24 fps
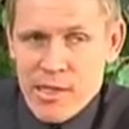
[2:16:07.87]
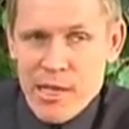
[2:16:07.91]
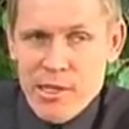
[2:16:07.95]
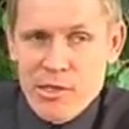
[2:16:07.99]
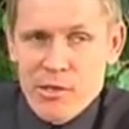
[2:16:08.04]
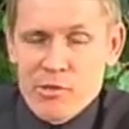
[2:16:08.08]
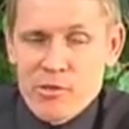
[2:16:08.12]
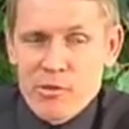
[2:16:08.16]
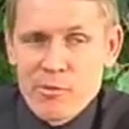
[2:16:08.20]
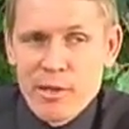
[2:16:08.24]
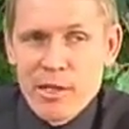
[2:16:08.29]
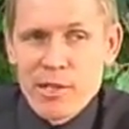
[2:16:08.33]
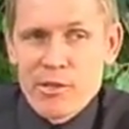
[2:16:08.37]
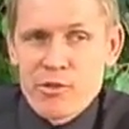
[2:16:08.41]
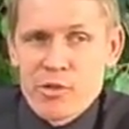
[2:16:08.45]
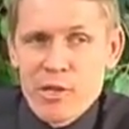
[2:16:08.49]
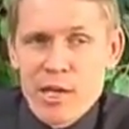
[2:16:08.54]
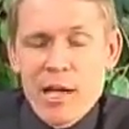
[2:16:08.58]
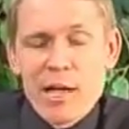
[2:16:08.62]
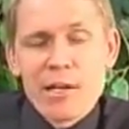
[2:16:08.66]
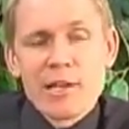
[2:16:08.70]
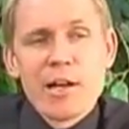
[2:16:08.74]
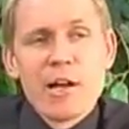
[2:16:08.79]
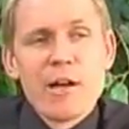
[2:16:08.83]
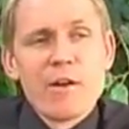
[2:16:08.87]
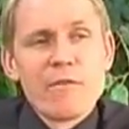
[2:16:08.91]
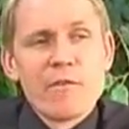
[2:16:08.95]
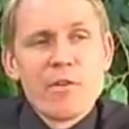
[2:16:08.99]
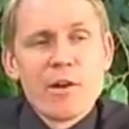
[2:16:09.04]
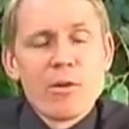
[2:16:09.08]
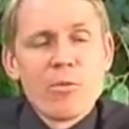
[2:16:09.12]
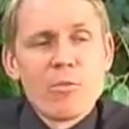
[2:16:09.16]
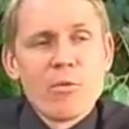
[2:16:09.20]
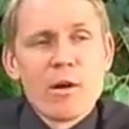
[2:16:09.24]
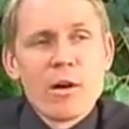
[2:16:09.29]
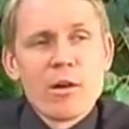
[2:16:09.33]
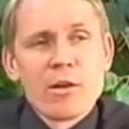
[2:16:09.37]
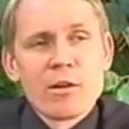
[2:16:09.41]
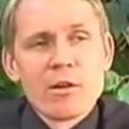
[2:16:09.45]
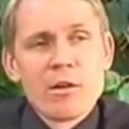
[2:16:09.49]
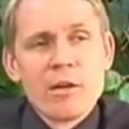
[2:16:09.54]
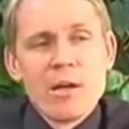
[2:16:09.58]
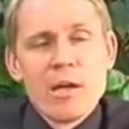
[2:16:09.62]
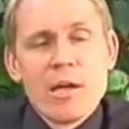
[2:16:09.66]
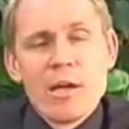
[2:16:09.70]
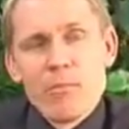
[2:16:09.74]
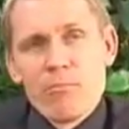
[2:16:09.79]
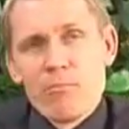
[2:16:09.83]
Scientists are really shocked at how far
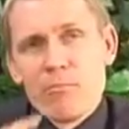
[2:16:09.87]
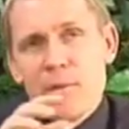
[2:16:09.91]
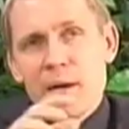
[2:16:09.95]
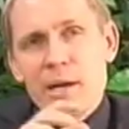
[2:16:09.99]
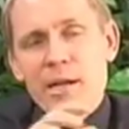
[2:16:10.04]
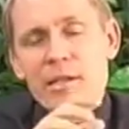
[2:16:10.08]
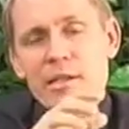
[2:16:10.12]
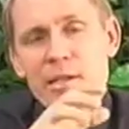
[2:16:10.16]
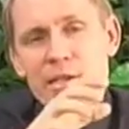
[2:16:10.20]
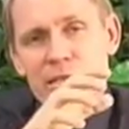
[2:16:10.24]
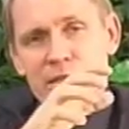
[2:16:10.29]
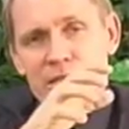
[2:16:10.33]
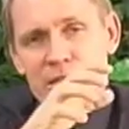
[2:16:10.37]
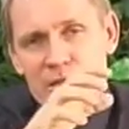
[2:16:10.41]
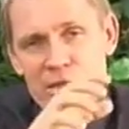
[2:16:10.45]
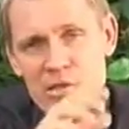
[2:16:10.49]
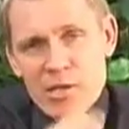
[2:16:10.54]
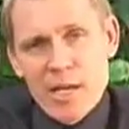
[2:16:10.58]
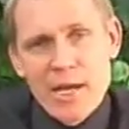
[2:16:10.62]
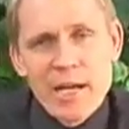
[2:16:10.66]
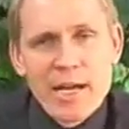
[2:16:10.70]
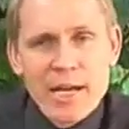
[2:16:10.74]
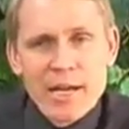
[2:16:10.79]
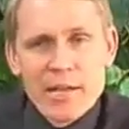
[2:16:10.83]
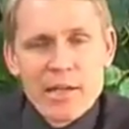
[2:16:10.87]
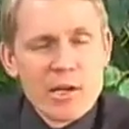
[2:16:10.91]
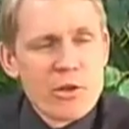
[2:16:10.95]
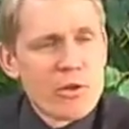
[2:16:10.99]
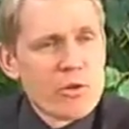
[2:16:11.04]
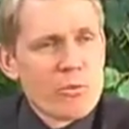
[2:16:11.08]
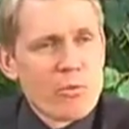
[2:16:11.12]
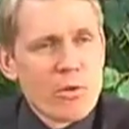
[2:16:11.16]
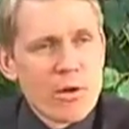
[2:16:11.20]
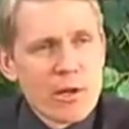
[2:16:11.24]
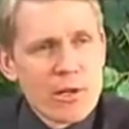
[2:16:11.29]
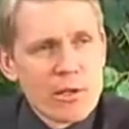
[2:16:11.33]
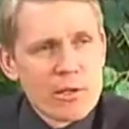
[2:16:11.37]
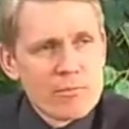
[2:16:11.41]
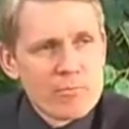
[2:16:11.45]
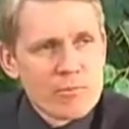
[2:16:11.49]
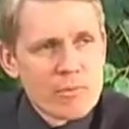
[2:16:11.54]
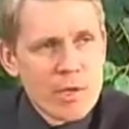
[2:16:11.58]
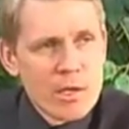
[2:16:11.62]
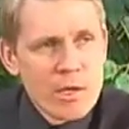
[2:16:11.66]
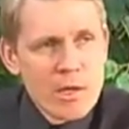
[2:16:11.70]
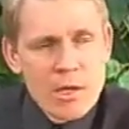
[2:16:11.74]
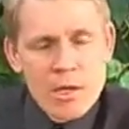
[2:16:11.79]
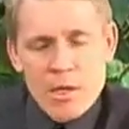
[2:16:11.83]
mud can slide
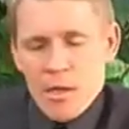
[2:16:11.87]
underwater.